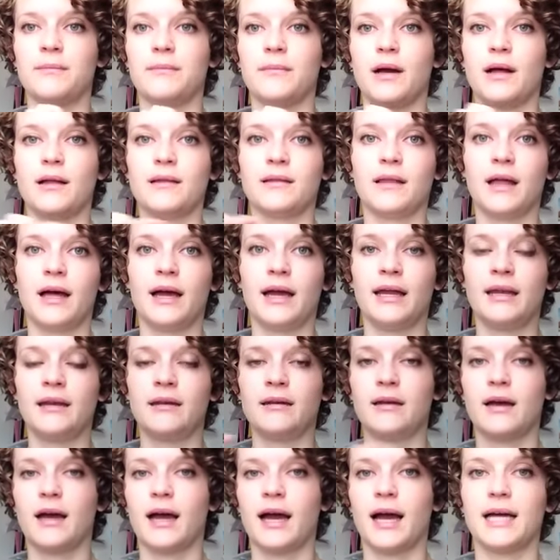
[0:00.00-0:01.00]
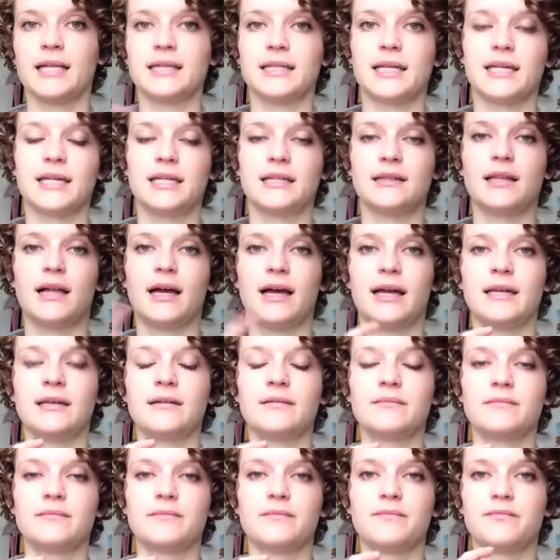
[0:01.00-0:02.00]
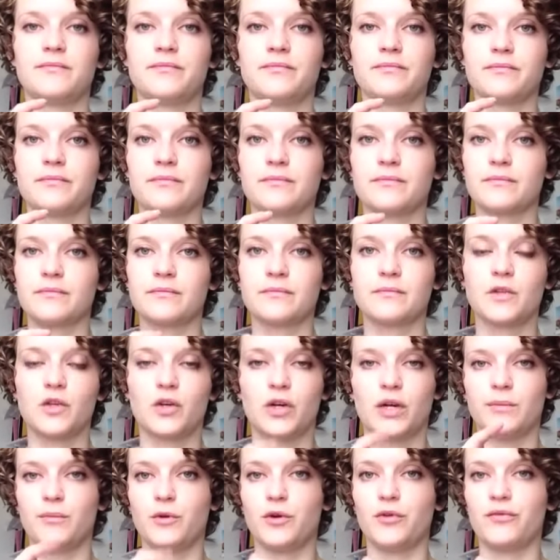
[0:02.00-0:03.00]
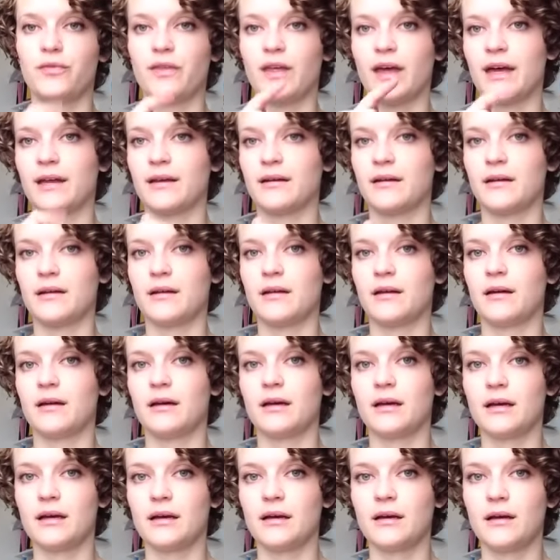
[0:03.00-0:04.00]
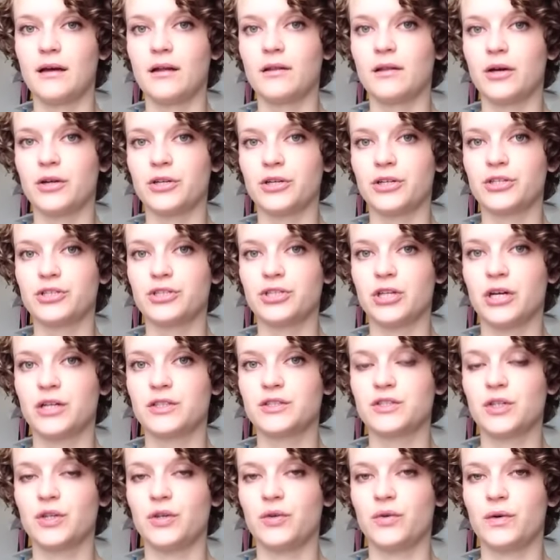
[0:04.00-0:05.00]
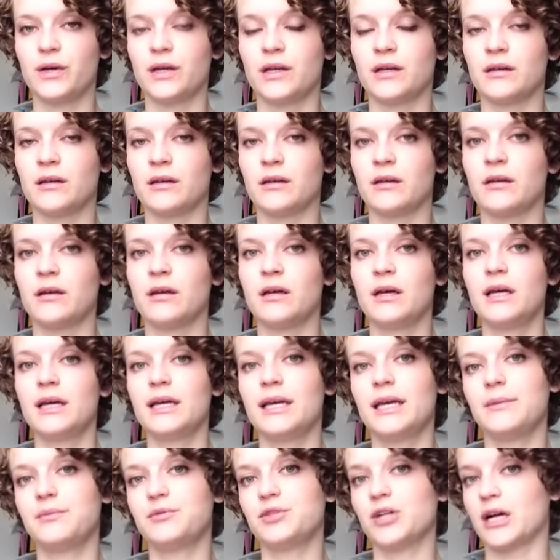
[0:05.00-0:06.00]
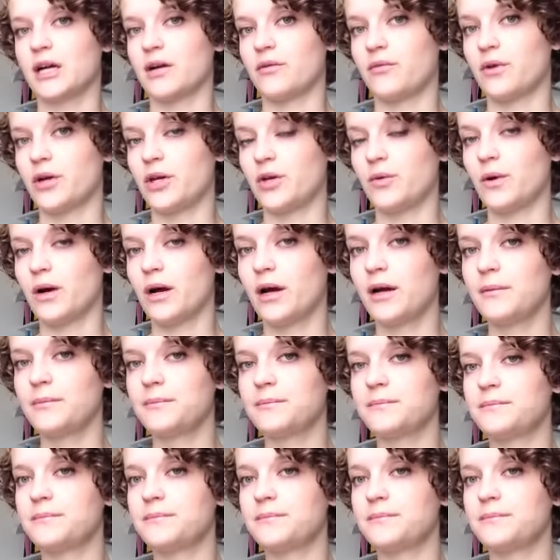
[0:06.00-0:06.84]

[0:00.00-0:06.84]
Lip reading: a line, a highlighted line. You can move that along your chart so you can keep track of where you are.